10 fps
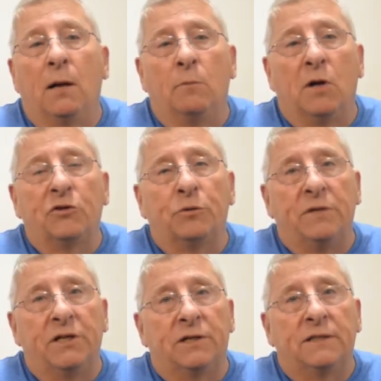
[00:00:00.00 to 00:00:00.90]

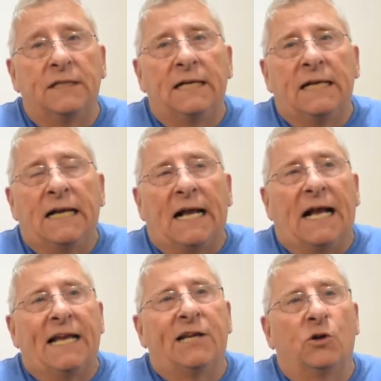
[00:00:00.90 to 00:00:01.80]
multimeter,
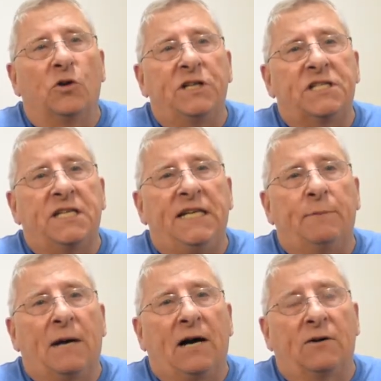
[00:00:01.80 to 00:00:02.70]
I could only see
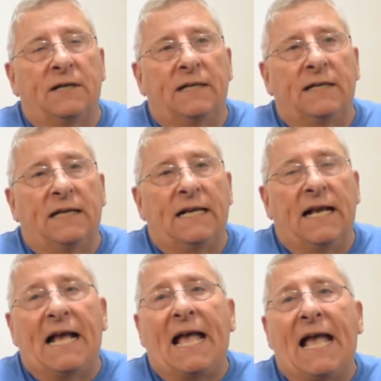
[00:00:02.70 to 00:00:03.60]
about
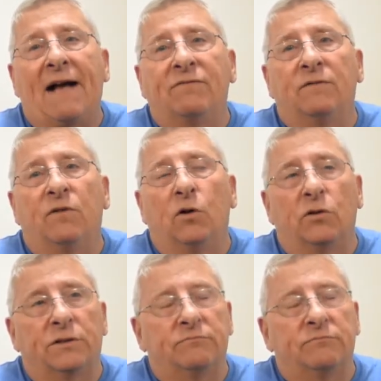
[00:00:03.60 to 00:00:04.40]
a half a volt.